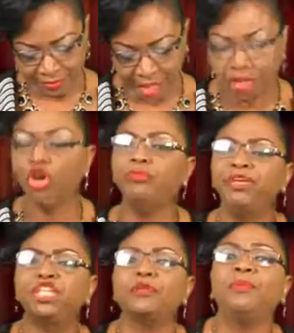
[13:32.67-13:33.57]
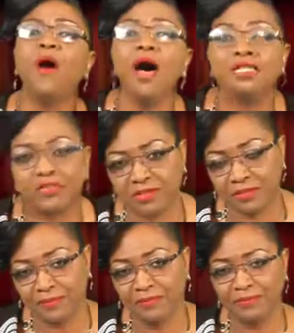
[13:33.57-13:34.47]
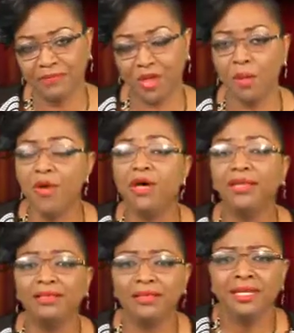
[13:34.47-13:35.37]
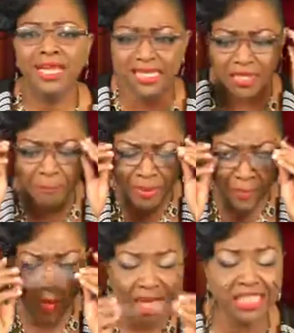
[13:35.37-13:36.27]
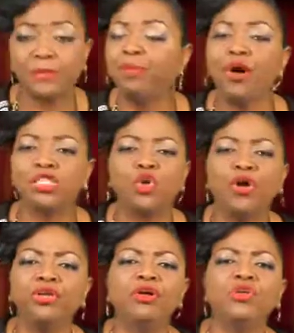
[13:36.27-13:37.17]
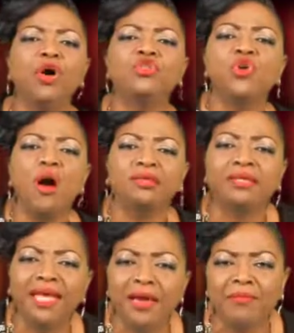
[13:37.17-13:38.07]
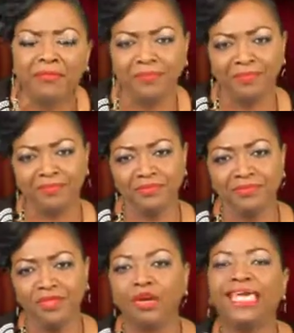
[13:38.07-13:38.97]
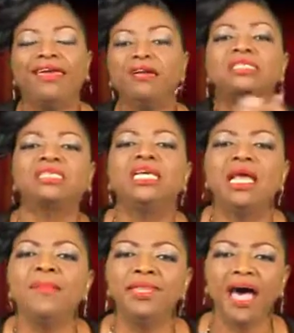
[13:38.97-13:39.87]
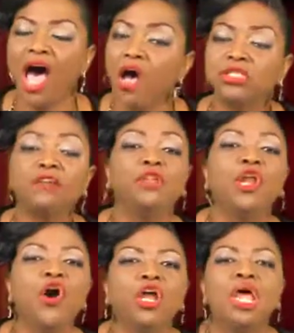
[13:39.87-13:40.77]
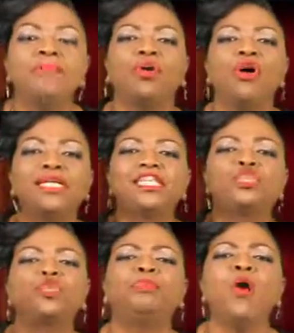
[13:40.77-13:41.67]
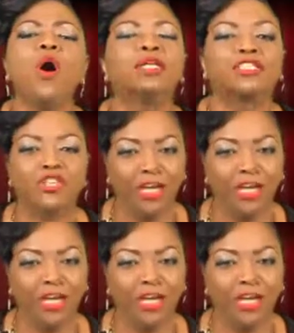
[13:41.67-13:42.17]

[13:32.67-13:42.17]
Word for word: It could be sports. Come on. There are some people when sports going on, don't talk to them. You cannot see them in the house of the Lord because it's sports.